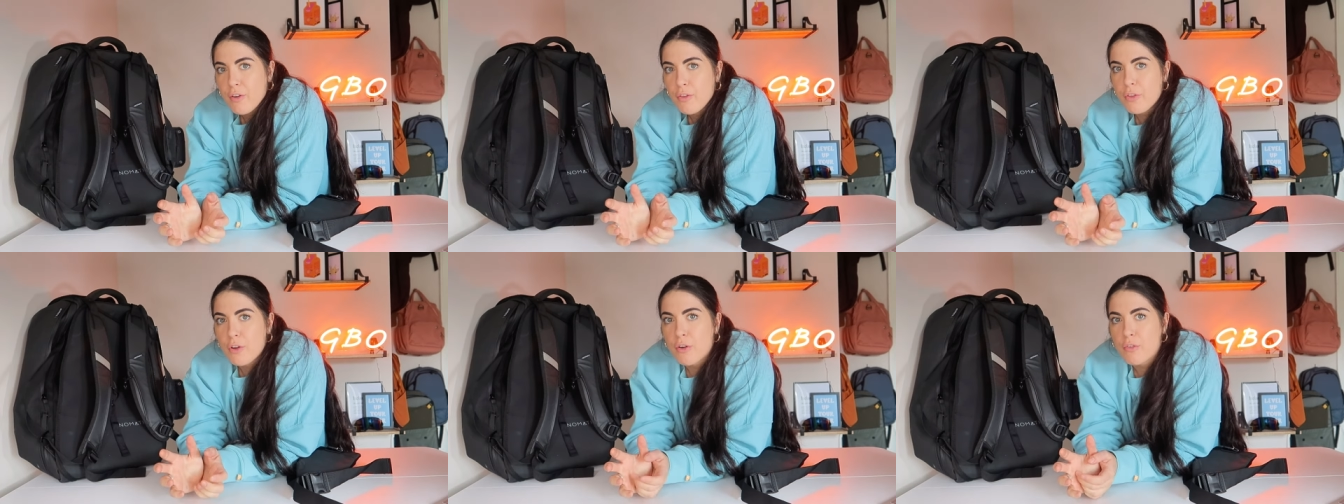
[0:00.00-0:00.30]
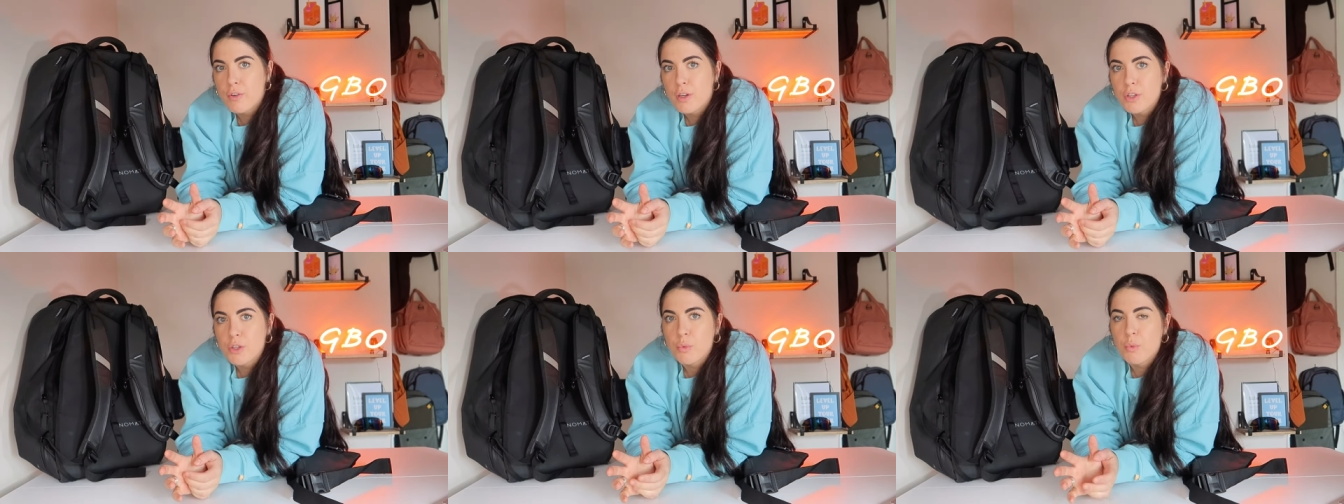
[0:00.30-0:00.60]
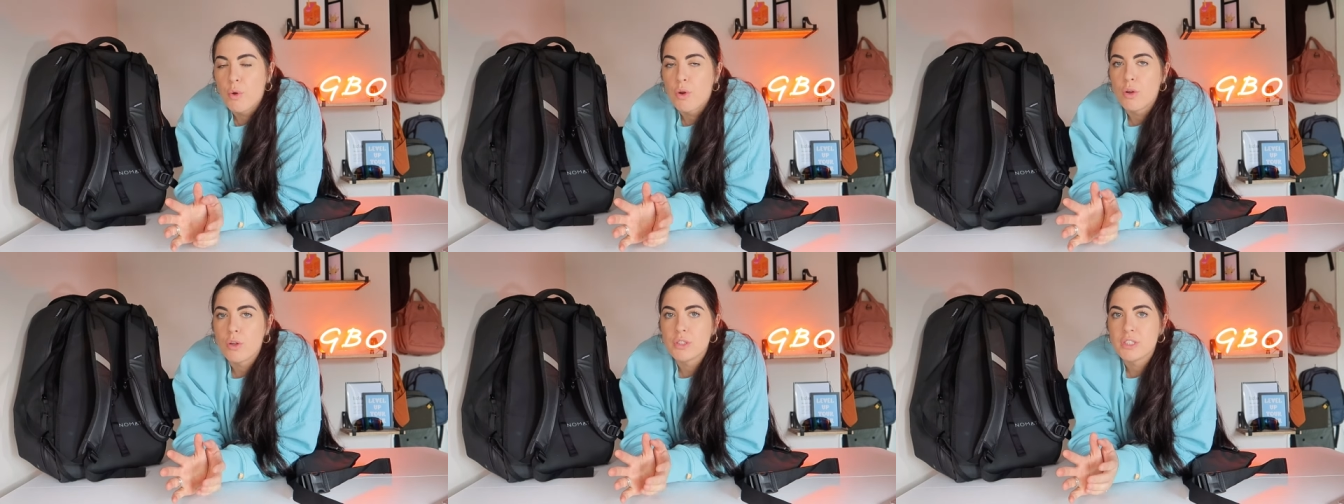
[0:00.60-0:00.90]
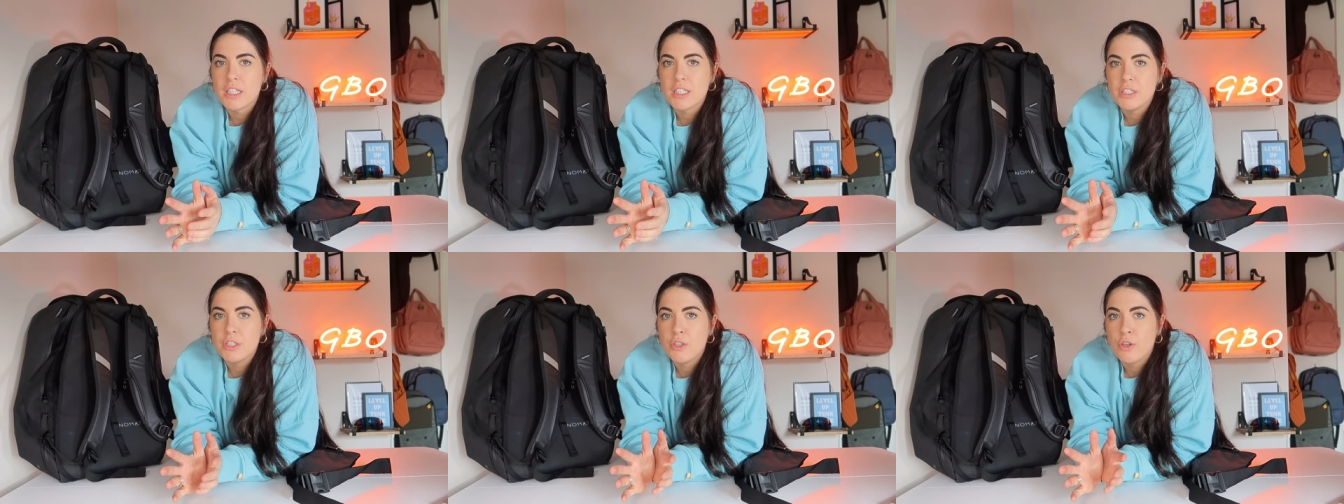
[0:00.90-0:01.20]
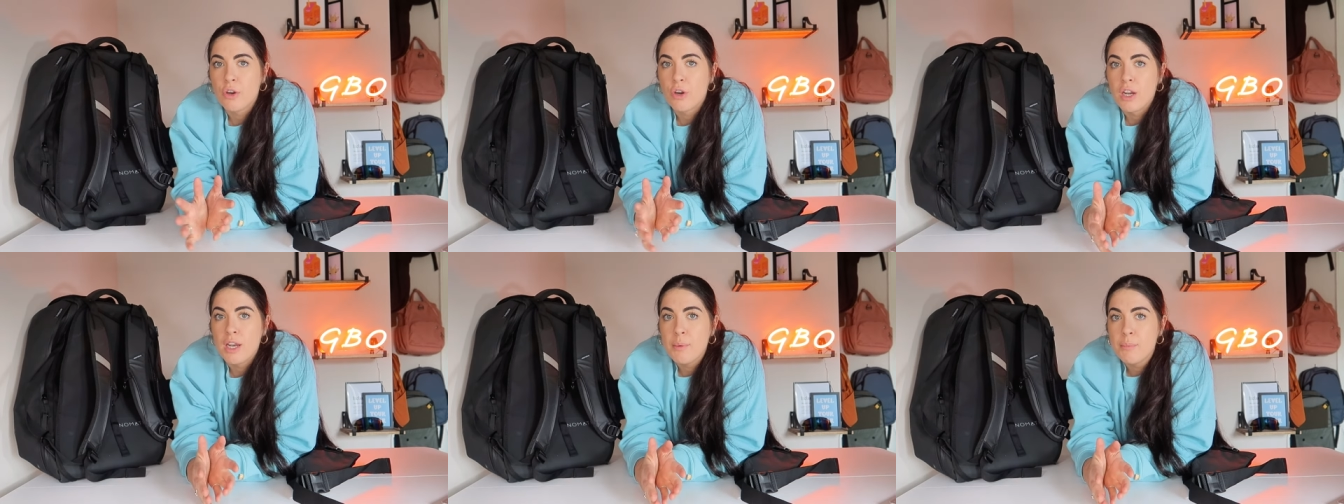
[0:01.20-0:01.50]
further around the world and you
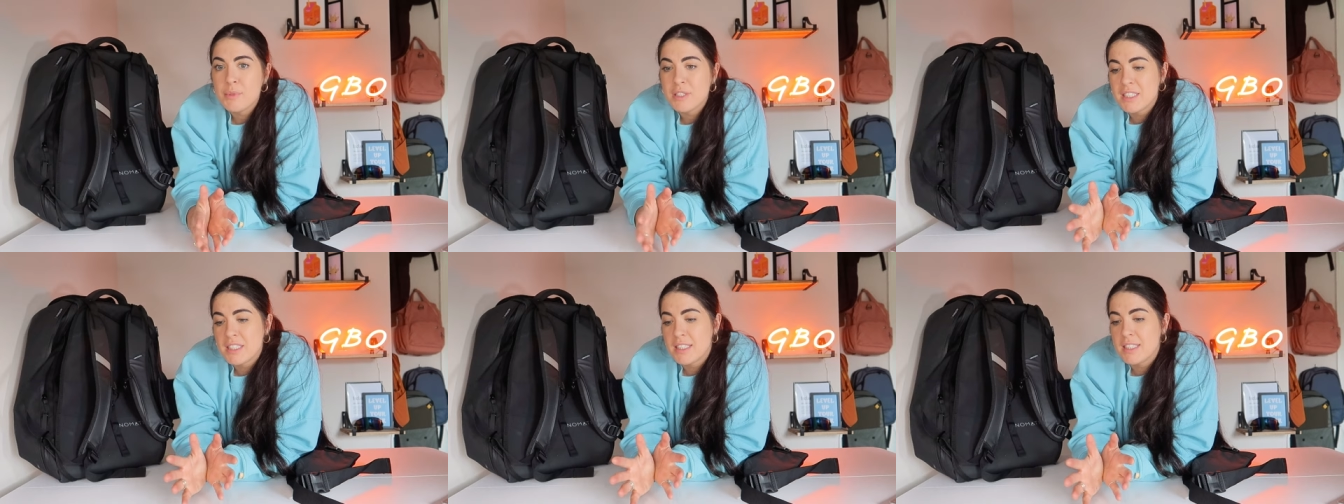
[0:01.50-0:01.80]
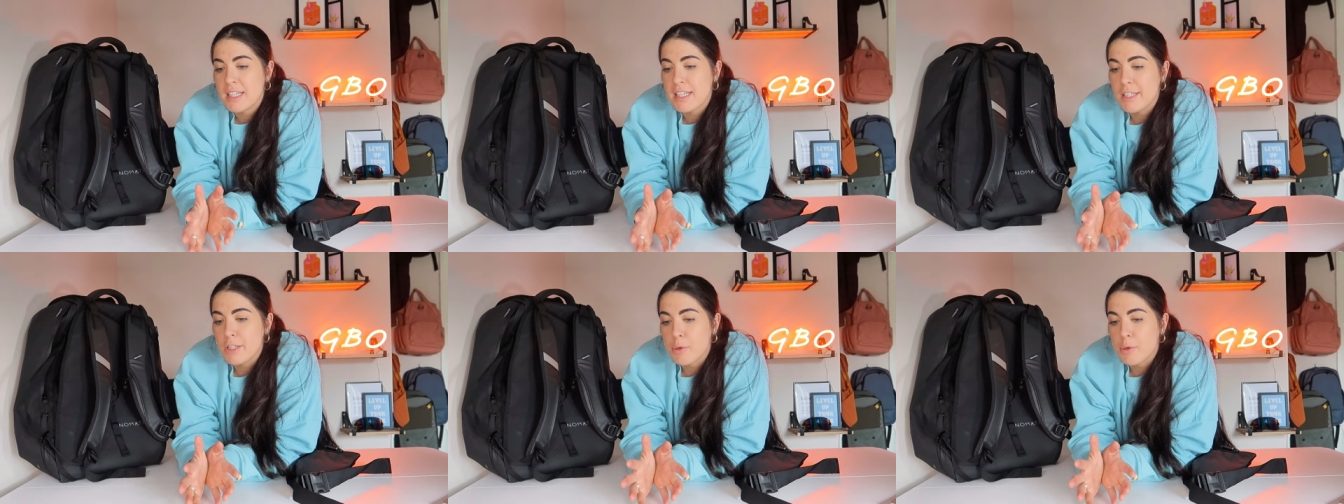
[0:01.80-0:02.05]
are limited in